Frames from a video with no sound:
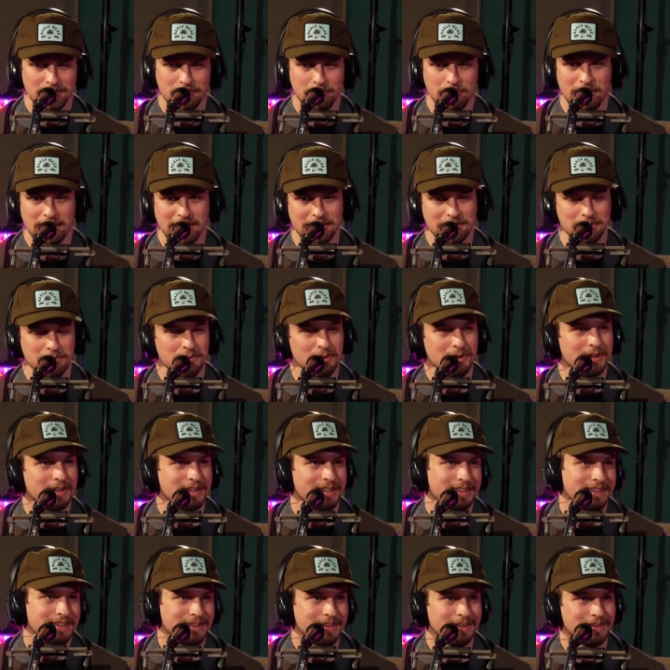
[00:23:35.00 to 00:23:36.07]
make it
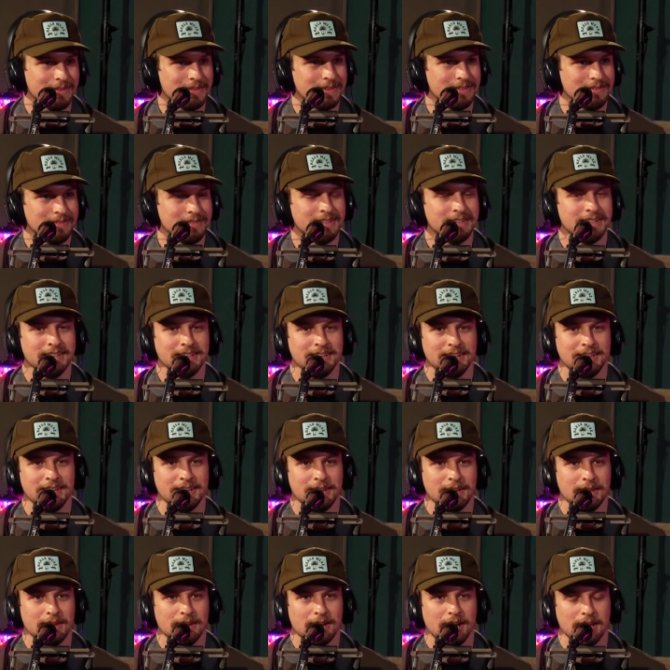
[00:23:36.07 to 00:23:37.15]
work, And
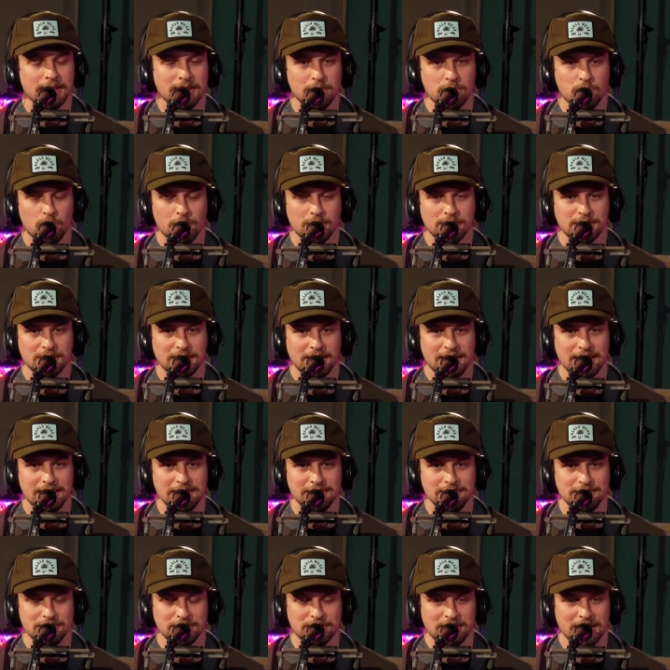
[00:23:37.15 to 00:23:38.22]
I think once
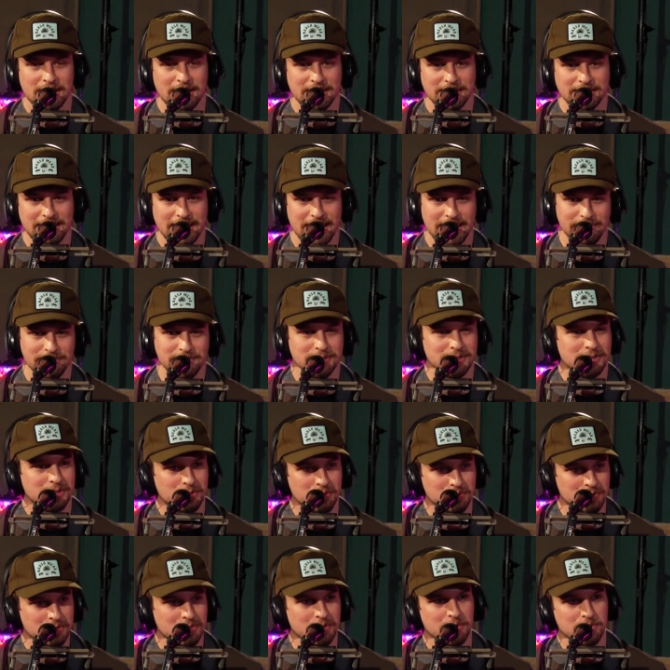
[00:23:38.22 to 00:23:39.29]
I just kind of gave into
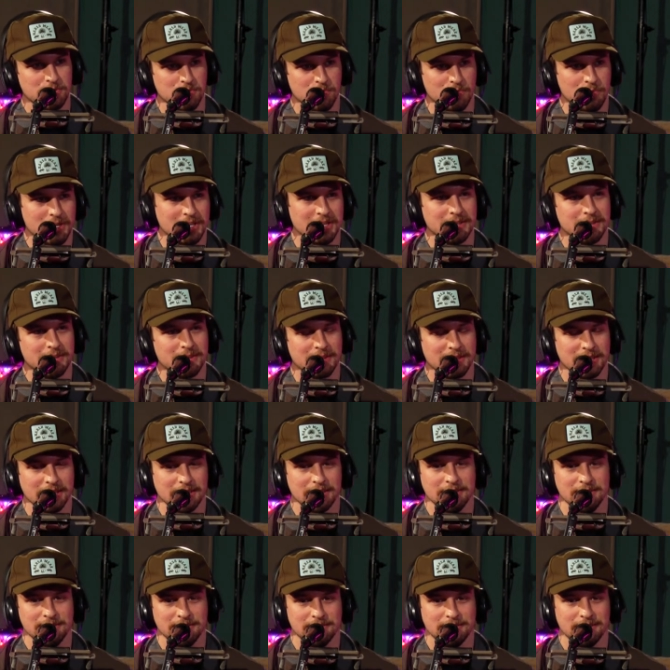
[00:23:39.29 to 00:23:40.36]
the whole social media
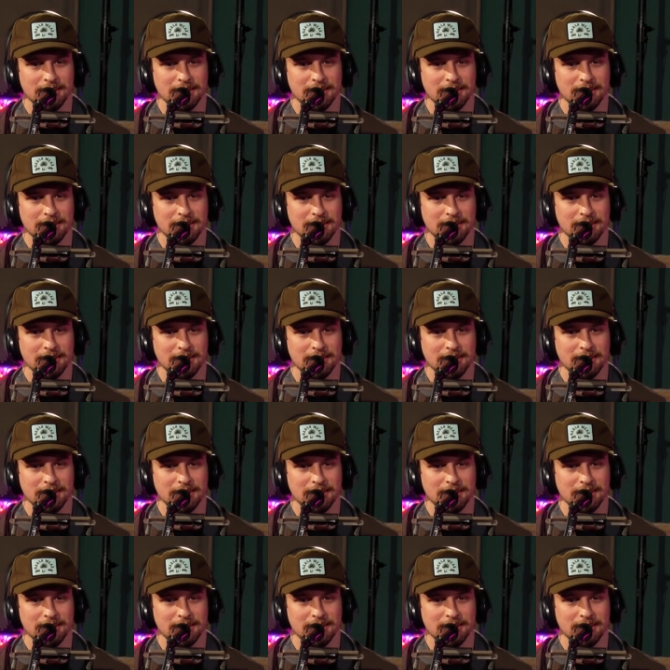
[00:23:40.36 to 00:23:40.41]
thing,